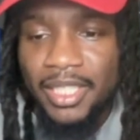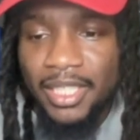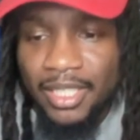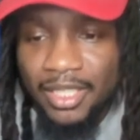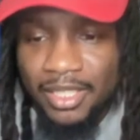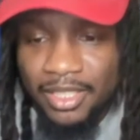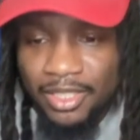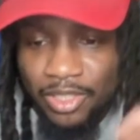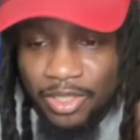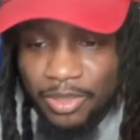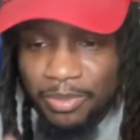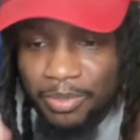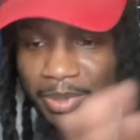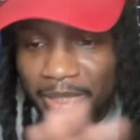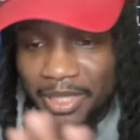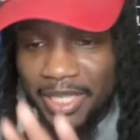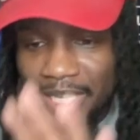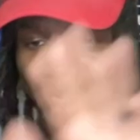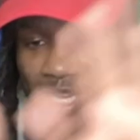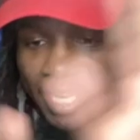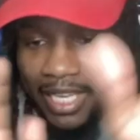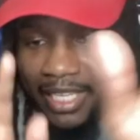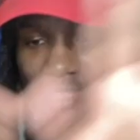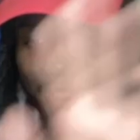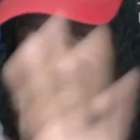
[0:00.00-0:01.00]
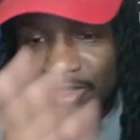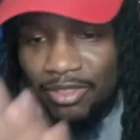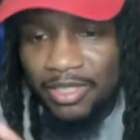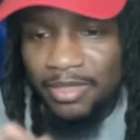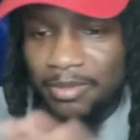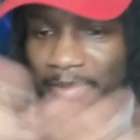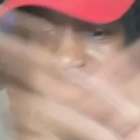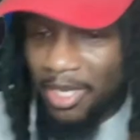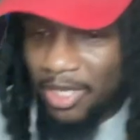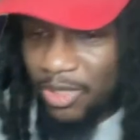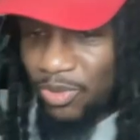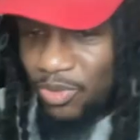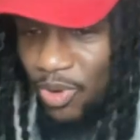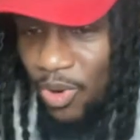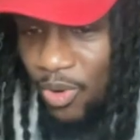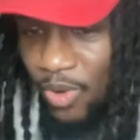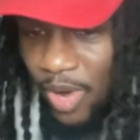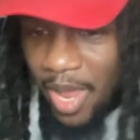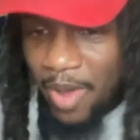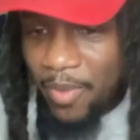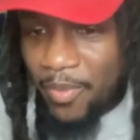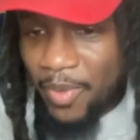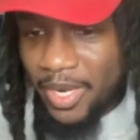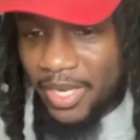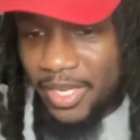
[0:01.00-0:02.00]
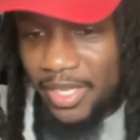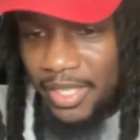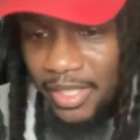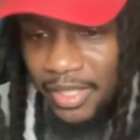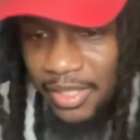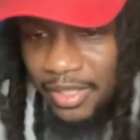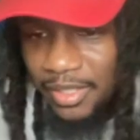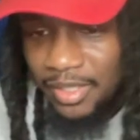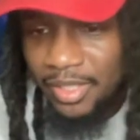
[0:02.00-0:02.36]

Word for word: So you put the hands on it, he make you go that way.